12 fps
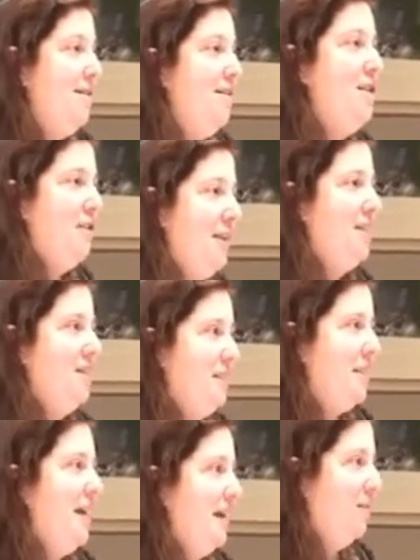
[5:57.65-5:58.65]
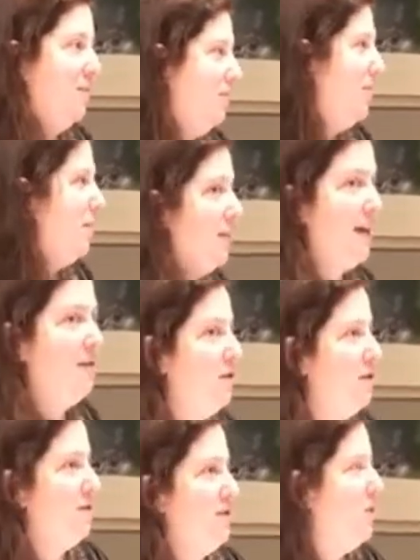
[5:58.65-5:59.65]
Even the things that, you know, that
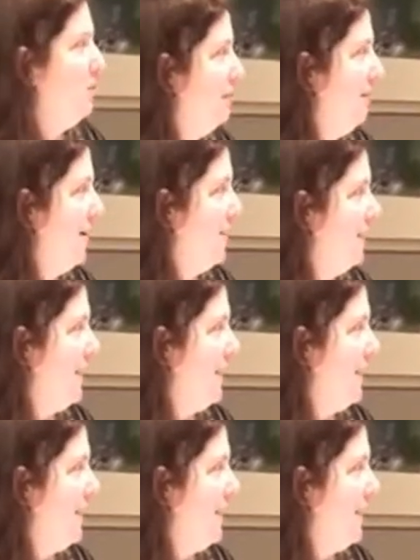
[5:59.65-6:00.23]
those visions were very